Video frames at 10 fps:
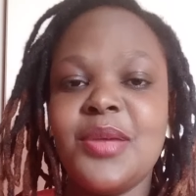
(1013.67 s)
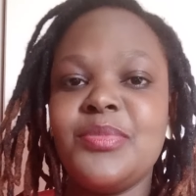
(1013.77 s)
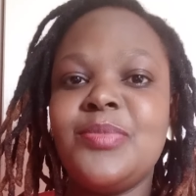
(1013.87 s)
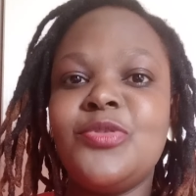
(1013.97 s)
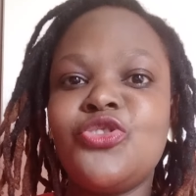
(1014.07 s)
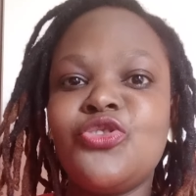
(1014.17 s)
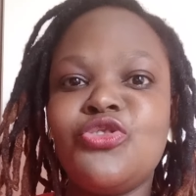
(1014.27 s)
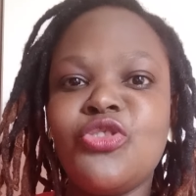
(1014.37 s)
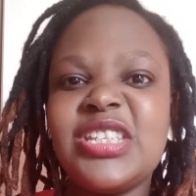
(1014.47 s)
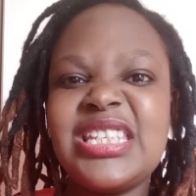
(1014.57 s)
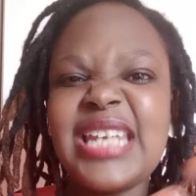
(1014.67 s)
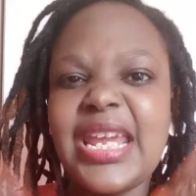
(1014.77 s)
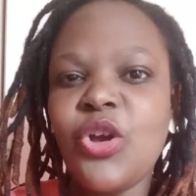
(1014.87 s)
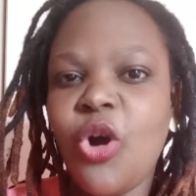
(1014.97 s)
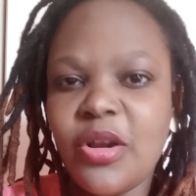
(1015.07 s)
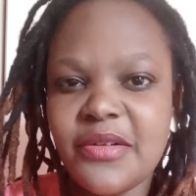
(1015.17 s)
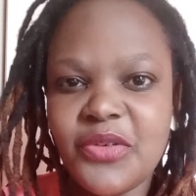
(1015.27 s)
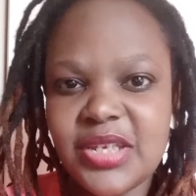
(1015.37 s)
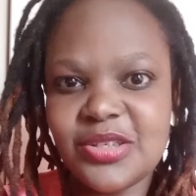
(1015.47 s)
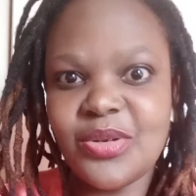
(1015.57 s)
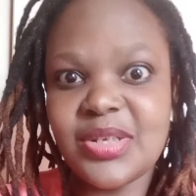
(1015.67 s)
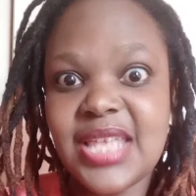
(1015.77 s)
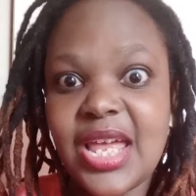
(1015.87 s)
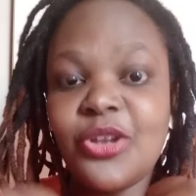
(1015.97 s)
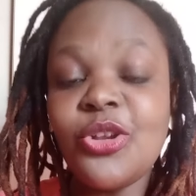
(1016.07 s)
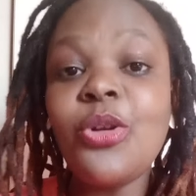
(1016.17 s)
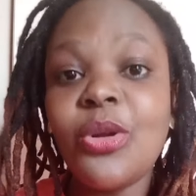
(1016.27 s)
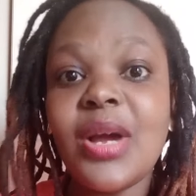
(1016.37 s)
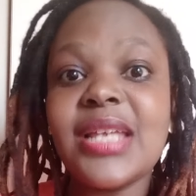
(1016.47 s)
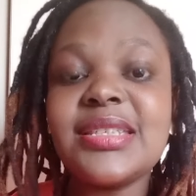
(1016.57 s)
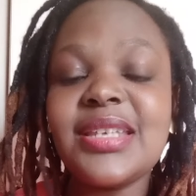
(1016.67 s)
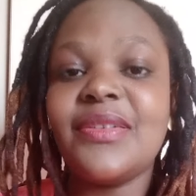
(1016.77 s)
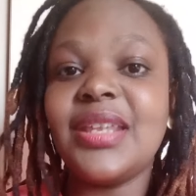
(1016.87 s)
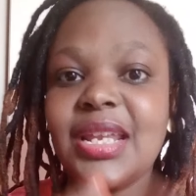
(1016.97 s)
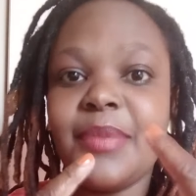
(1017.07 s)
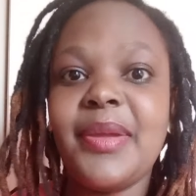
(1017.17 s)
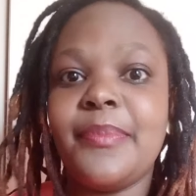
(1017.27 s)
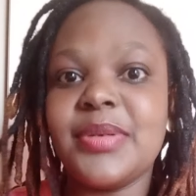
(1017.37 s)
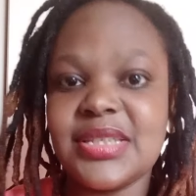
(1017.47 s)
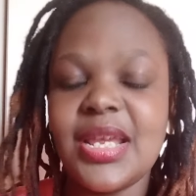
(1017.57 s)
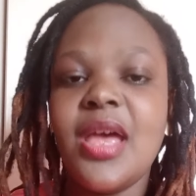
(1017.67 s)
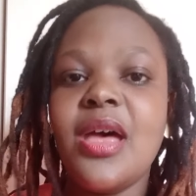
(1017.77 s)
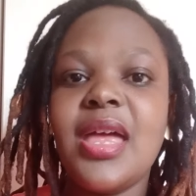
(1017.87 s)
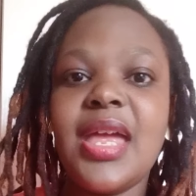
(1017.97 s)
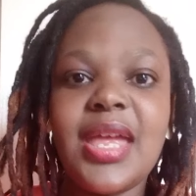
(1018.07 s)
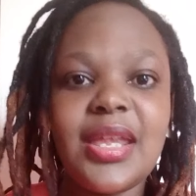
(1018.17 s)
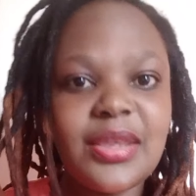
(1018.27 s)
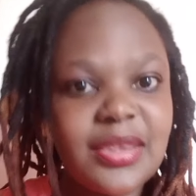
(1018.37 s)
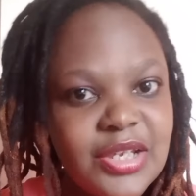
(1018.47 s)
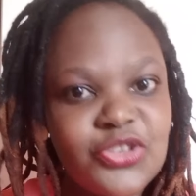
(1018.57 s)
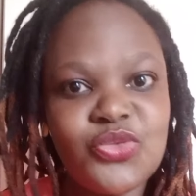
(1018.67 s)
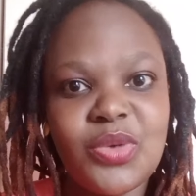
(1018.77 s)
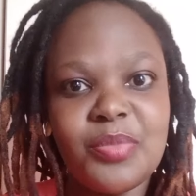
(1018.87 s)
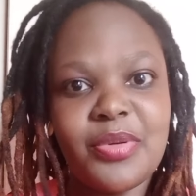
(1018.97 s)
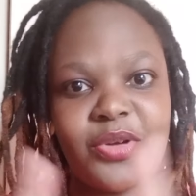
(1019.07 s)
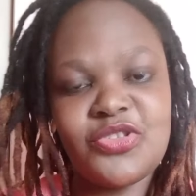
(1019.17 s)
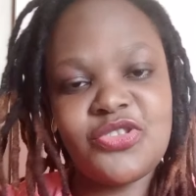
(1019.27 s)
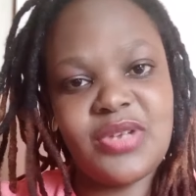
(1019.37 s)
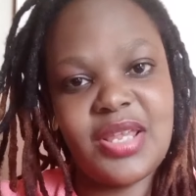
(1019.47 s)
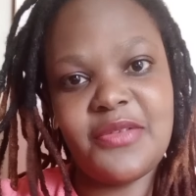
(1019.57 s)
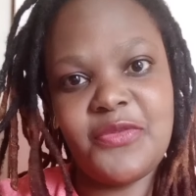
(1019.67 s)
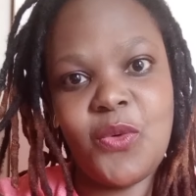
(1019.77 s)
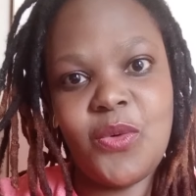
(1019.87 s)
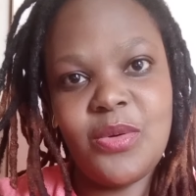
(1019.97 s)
People should not stay on for as long as they are no longer serving that purpose that you were brought together for.